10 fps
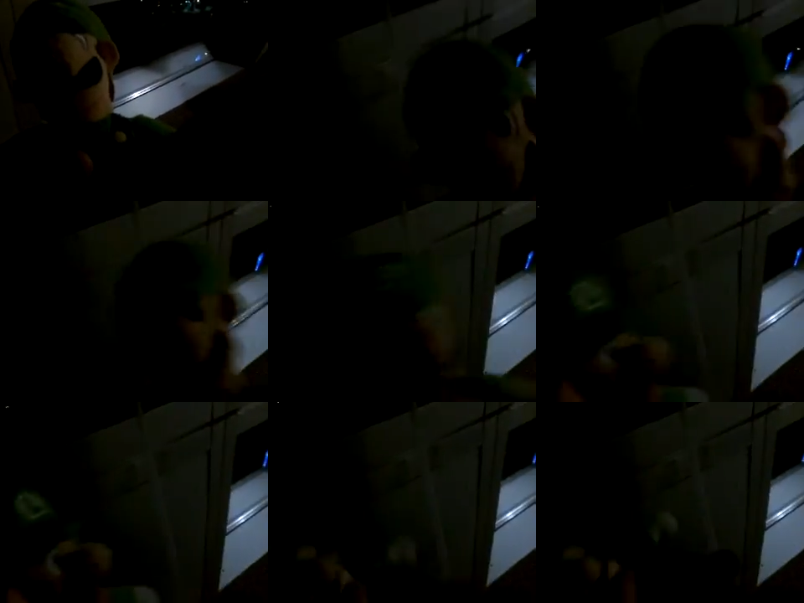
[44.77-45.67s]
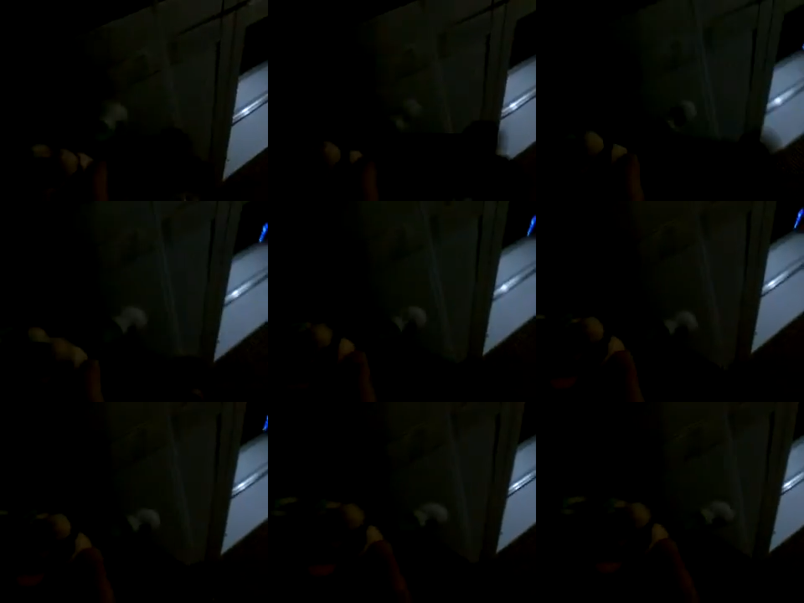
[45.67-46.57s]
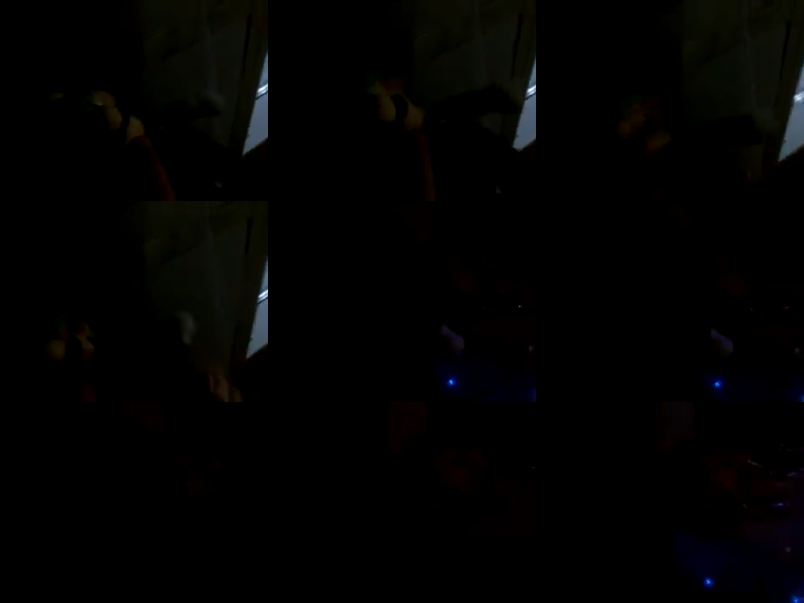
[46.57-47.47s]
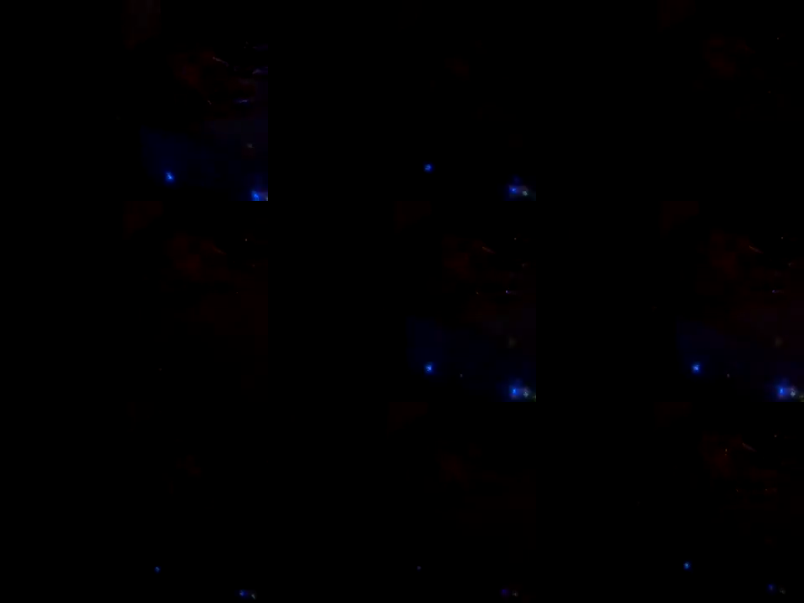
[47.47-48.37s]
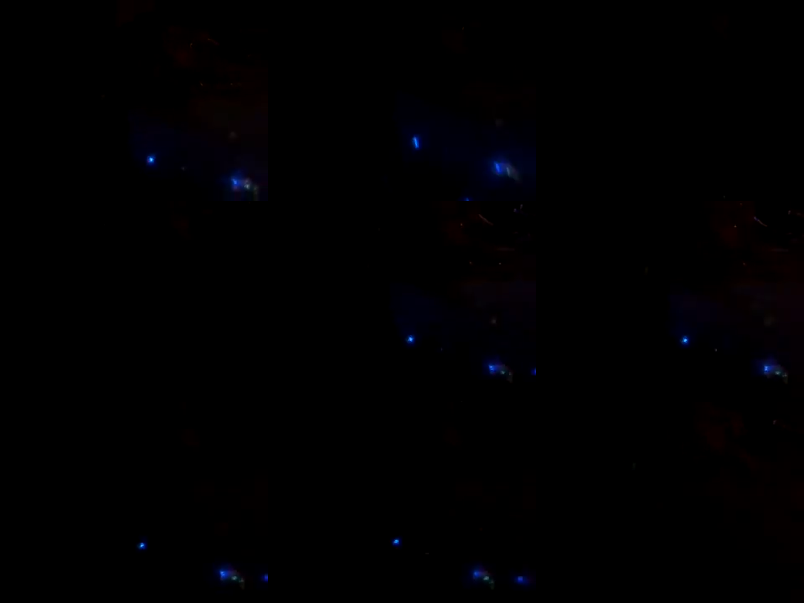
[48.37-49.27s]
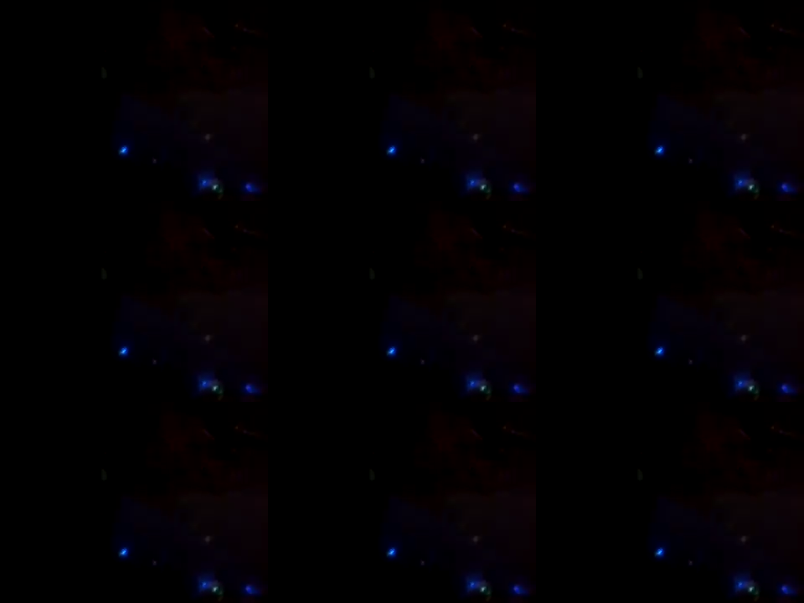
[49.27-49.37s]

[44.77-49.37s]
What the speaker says: No face is visible, so there are no lips to read.